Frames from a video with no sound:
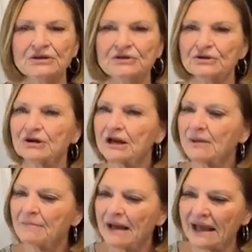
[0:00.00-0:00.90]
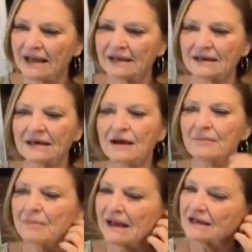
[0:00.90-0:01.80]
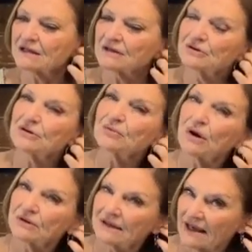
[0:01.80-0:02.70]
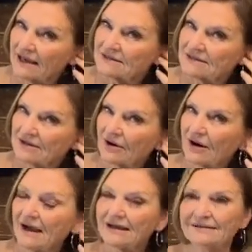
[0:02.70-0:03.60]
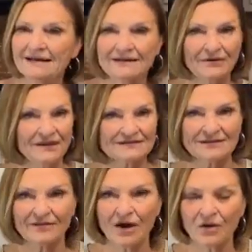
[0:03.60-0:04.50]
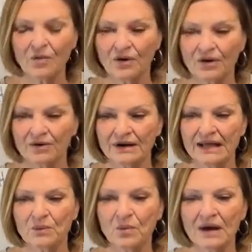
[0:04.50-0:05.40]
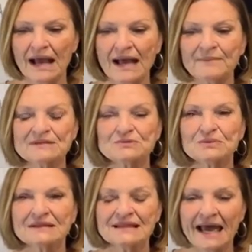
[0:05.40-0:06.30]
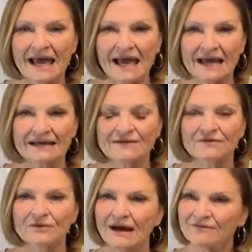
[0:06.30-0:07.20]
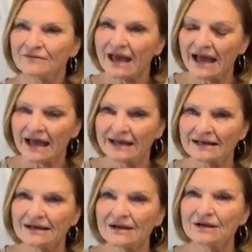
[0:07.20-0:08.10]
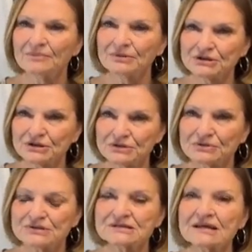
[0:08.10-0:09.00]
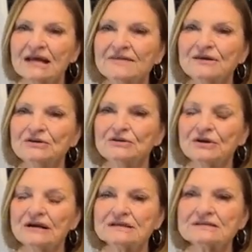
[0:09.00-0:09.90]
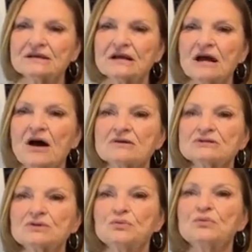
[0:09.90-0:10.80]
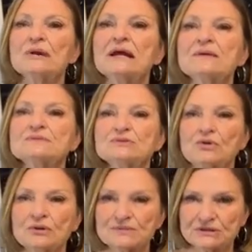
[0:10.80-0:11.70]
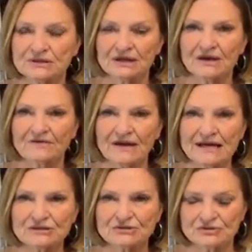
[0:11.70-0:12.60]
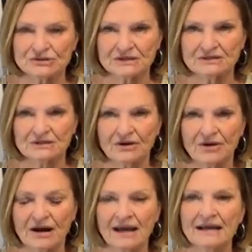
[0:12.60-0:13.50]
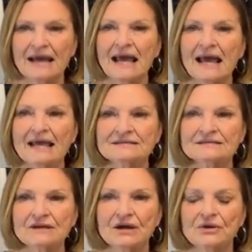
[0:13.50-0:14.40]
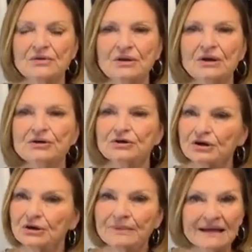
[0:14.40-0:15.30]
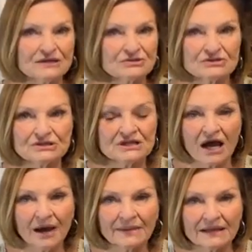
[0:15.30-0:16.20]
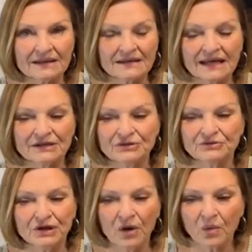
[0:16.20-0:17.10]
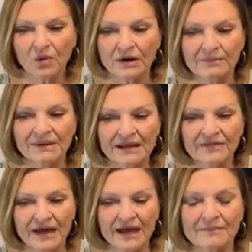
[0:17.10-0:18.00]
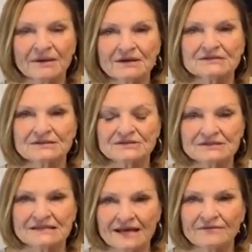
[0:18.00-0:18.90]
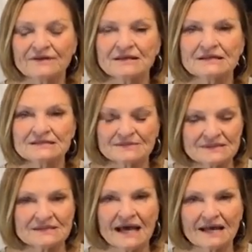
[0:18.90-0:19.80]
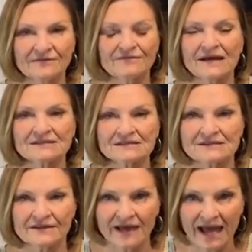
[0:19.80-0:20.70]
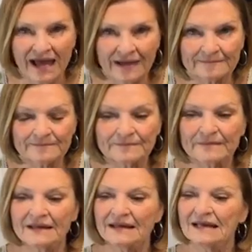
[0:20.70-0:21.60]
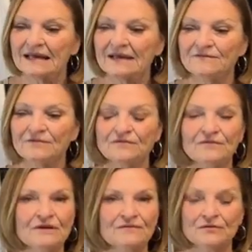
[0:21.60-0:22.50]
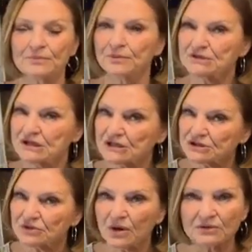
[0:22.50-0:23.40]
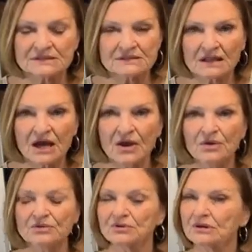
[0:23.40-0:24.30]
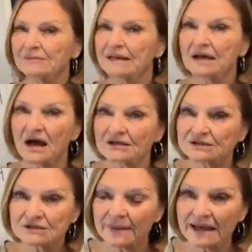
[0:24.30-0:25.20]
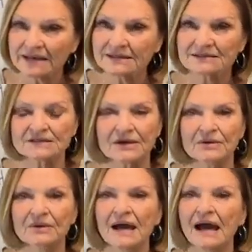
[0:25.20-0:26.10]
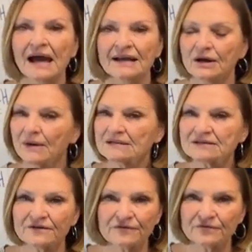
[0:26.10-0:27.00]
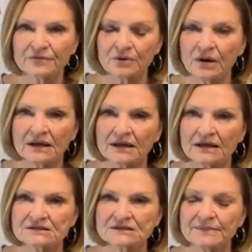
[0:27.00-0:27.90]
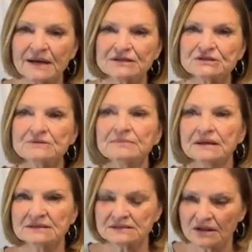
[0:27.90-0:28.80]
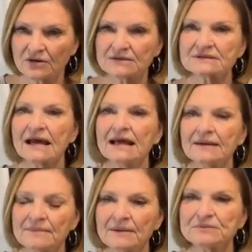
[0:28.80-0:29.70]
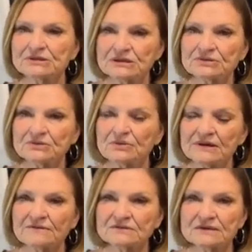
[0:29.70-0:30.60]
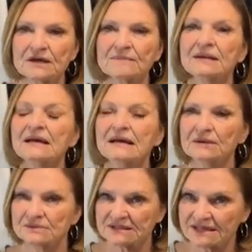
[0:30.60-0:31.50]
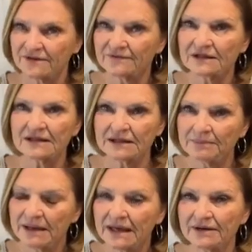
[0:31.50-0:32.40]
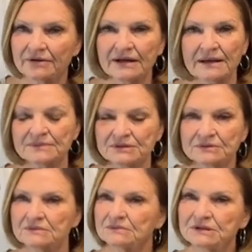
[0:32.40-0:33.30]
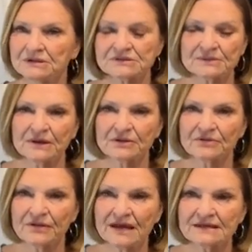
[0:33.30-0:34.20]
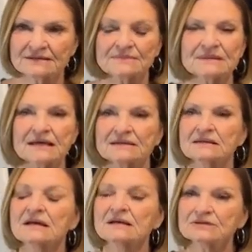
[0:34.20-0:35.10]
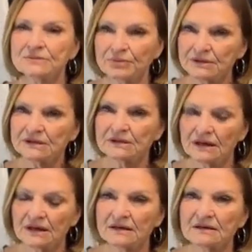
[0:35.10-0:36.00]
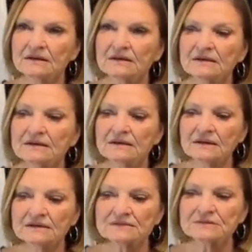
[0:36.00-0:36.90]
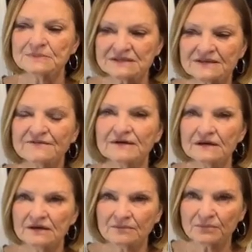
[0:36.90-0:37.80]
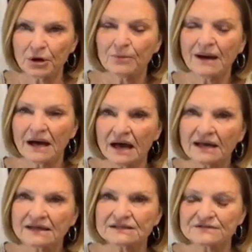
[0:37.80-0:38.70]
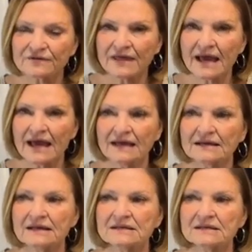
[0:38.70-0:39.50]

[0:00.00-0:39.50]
You're gonna make beta-glucuronidase, all right? I know that's a long word. And what happens with that, if you have that produced, then it's going to cause the reabsorption of estrogen, all right? And so you're going to be estrogen dominant, and you don't want to be that because there's definitely some side effects to that. If your progesterone is low, you can be constipated. So I know I suffered from chronic constipation, but as long as I had my progesterone levels up, it was definitely better. And I'm doing, you know, some other things. I'm taking some pretty specific probiotics for that.